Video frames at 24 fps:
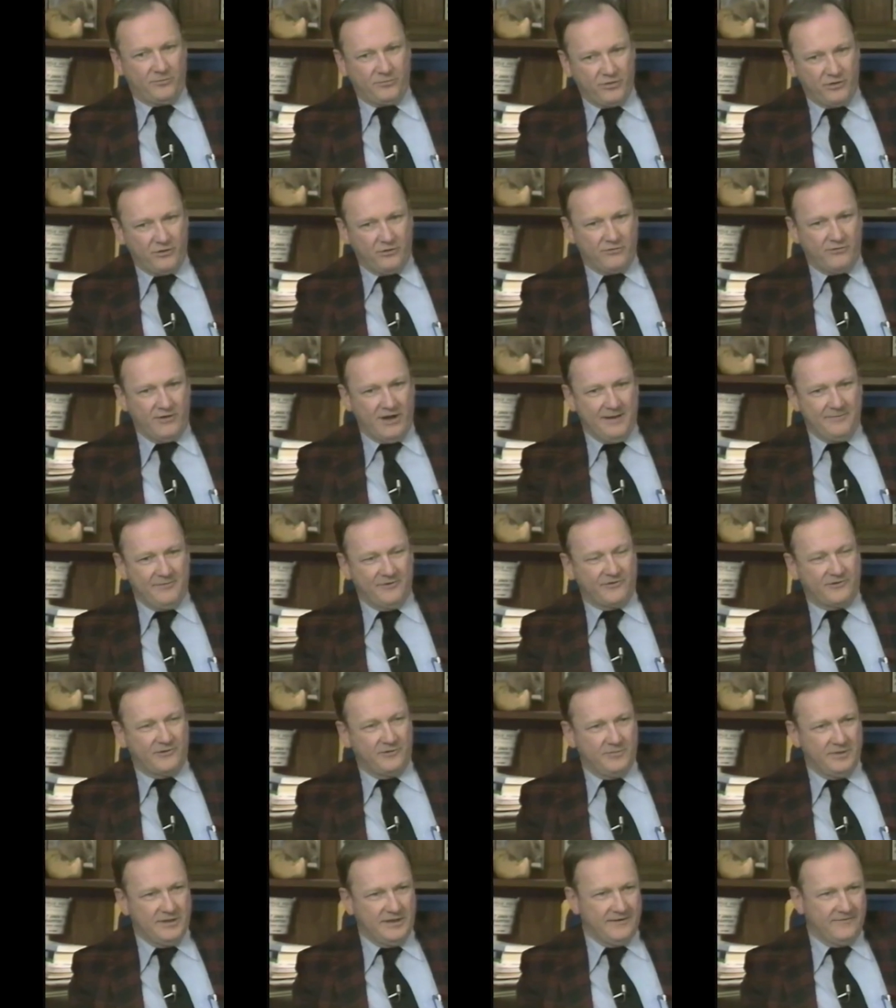program is
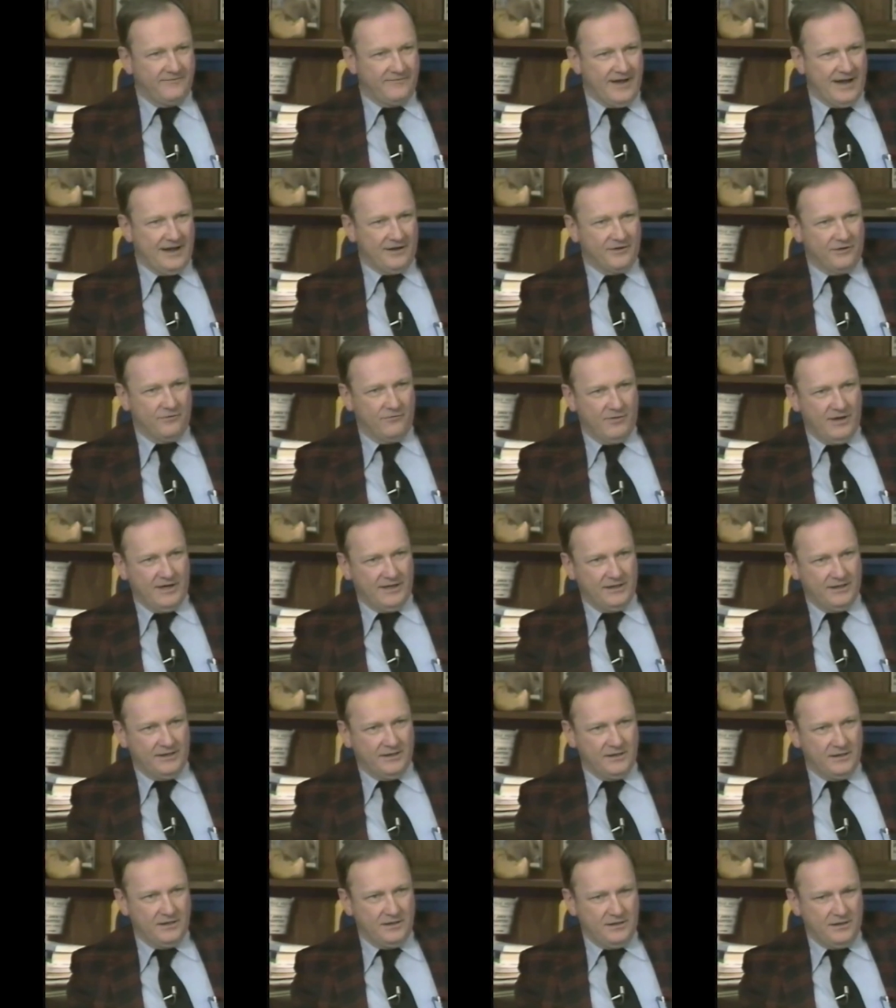to be
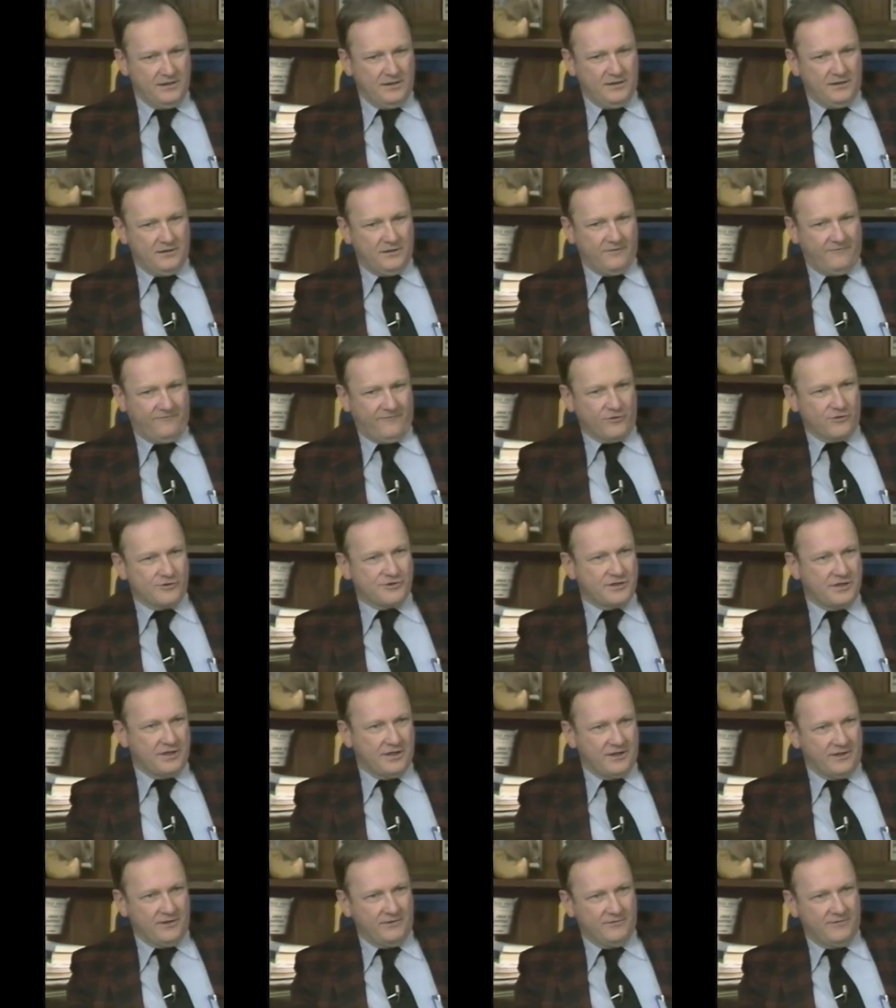evaluated, the first
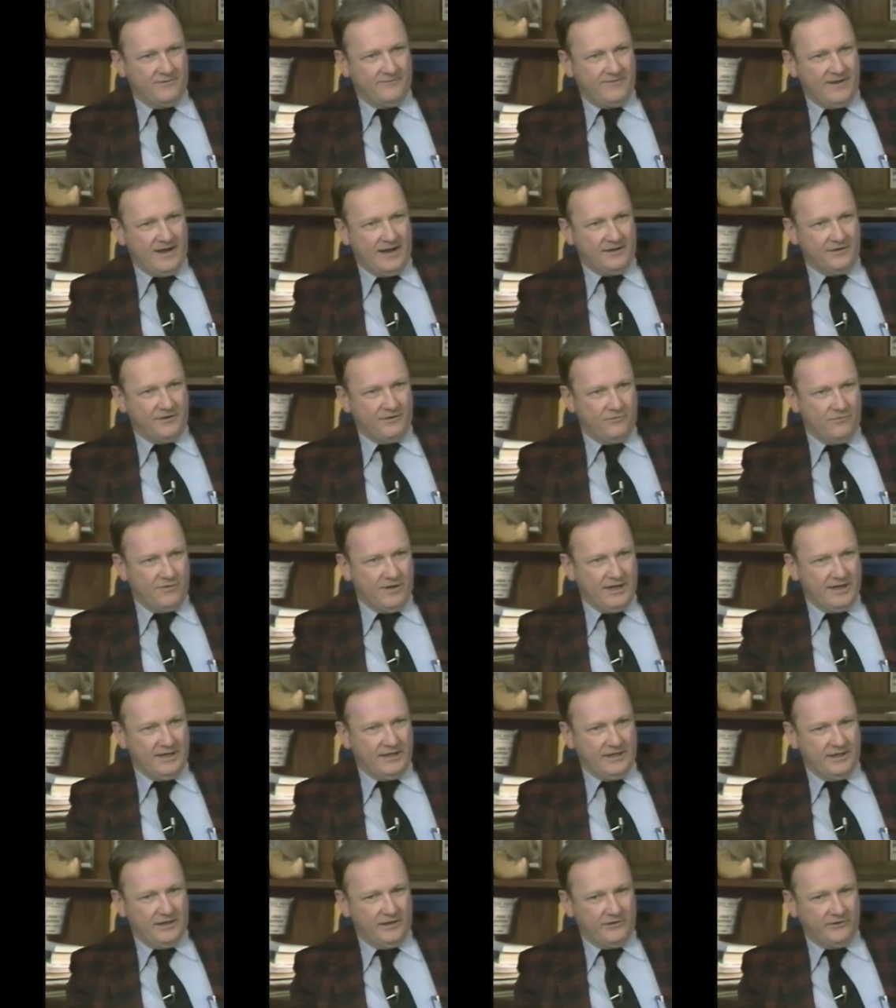thing you
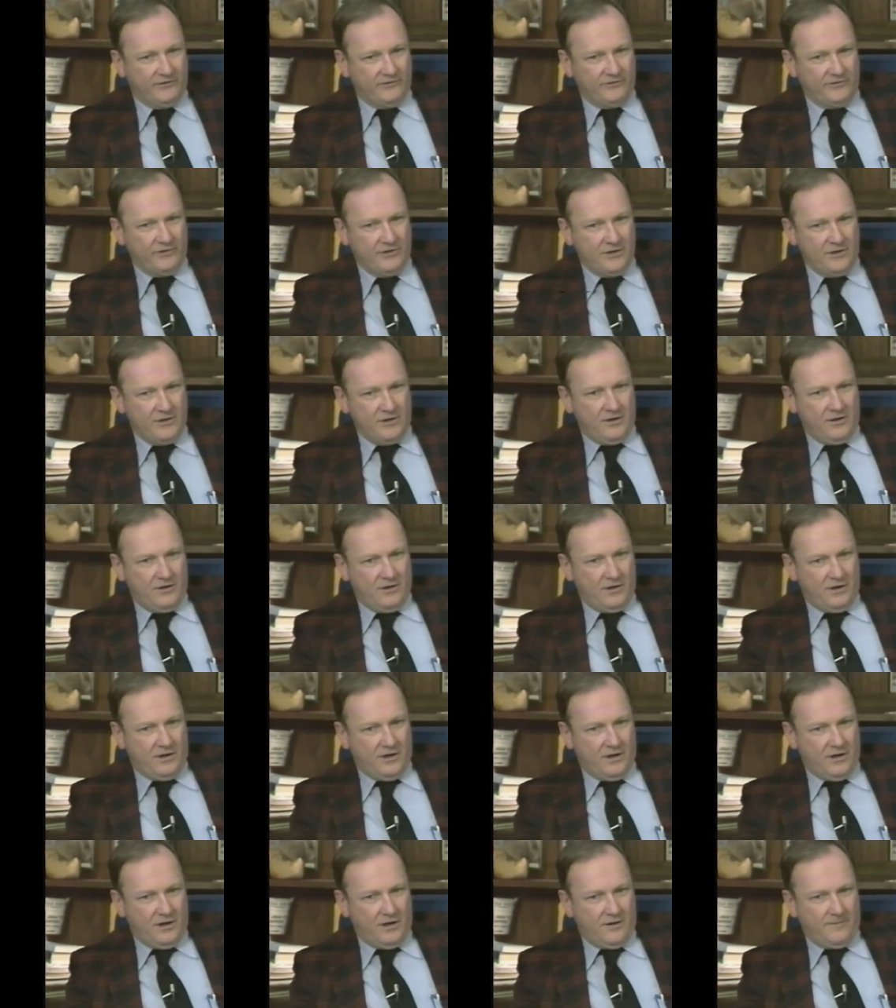evaluate is
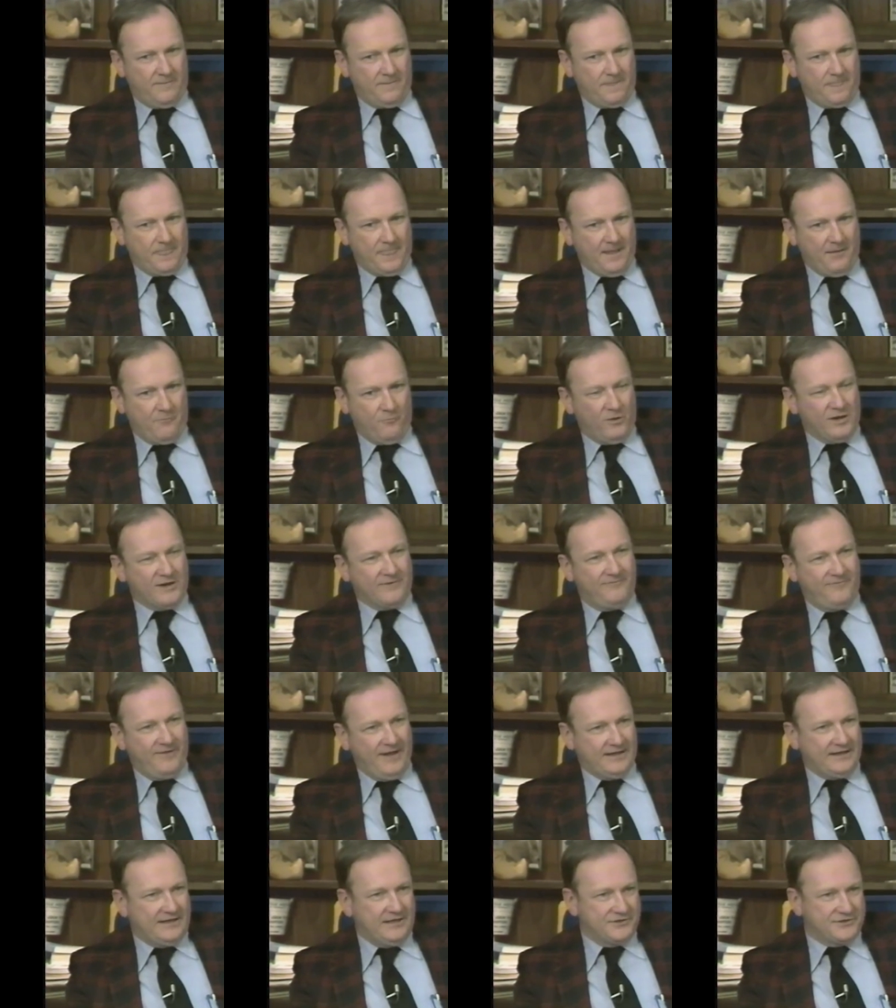um, what
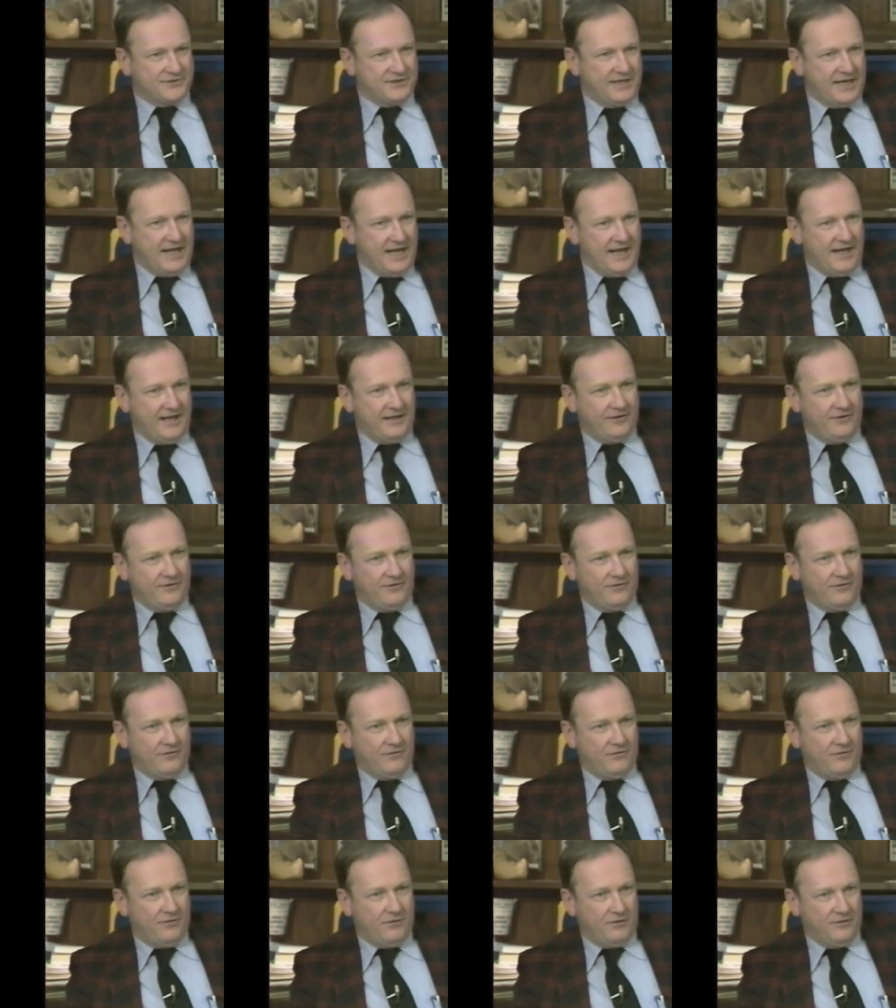effect has it had
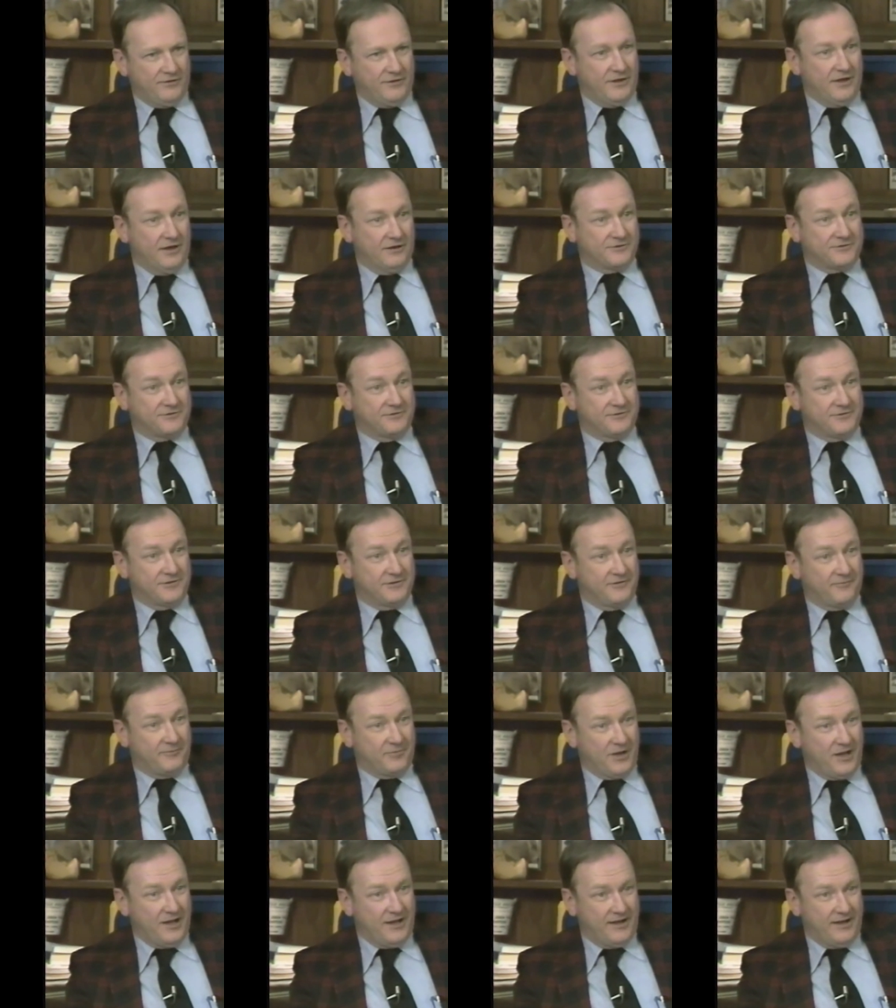on the youngsters that
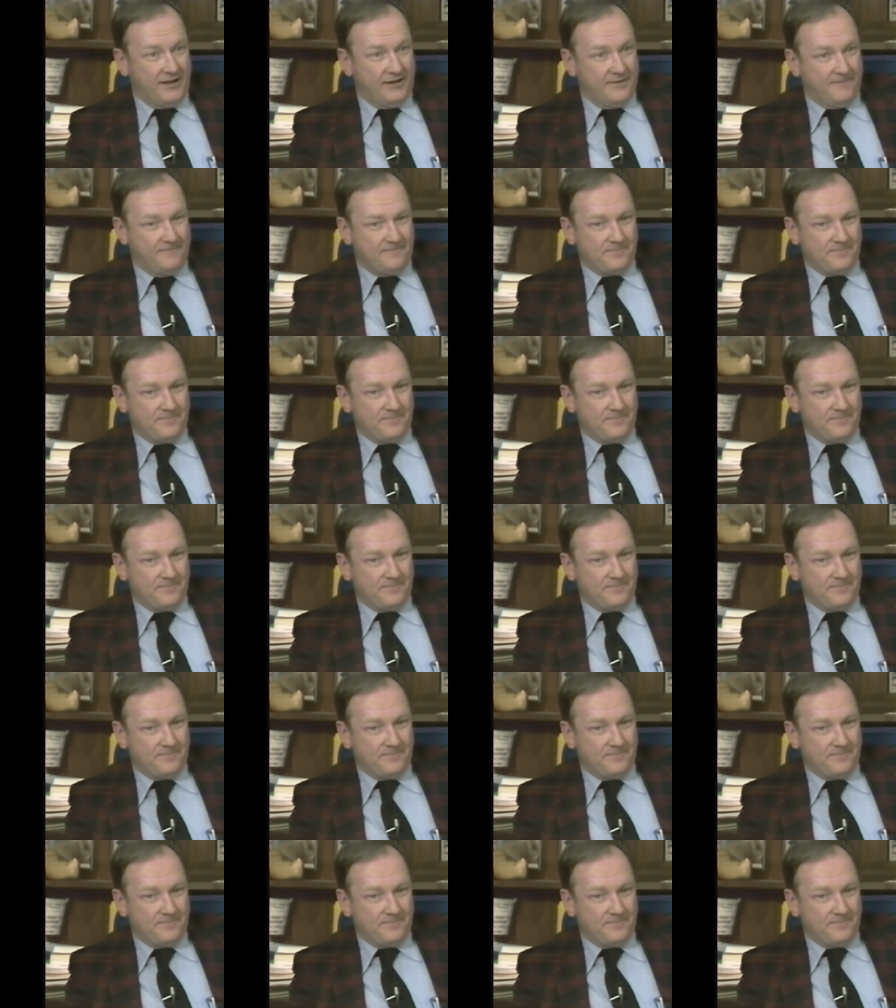have played.